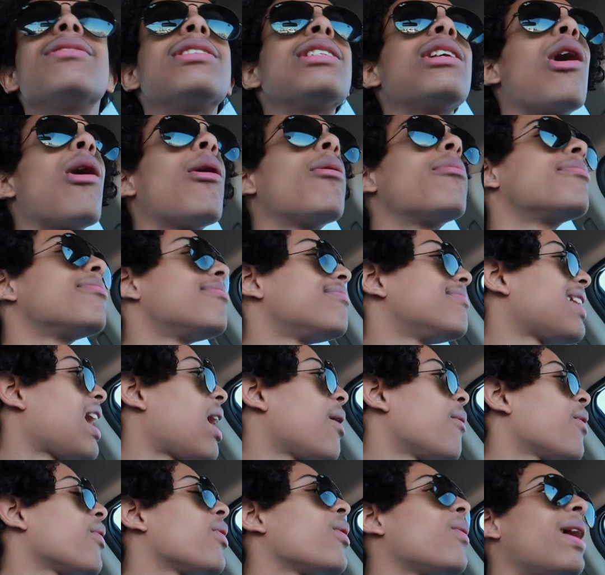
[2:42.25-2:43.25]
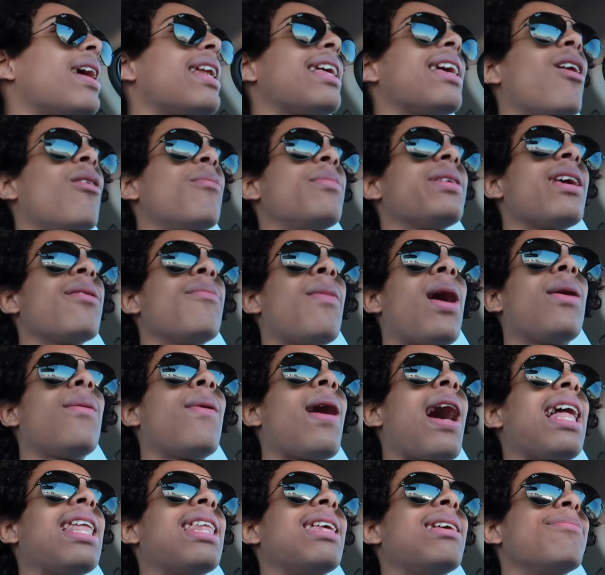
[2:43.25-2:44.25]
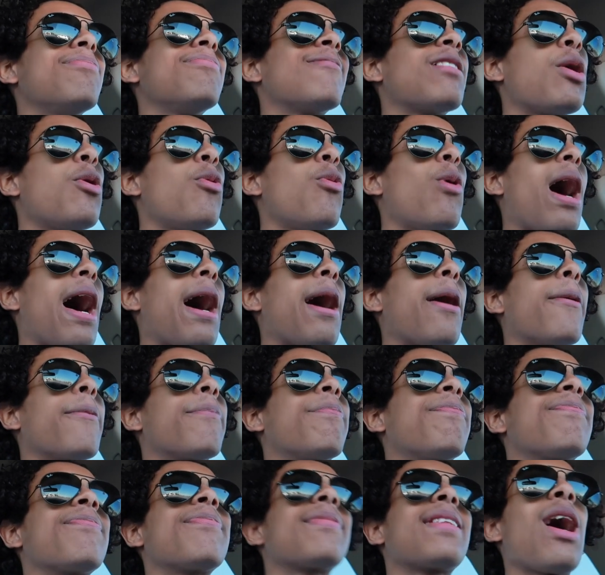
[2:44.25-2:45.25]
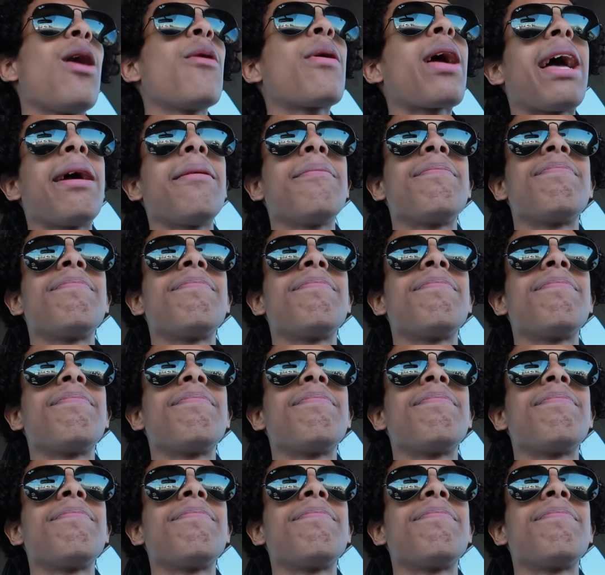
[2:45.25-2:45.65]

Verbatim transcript: So now I'm on the way to home to get my wallet. Wow. Okay,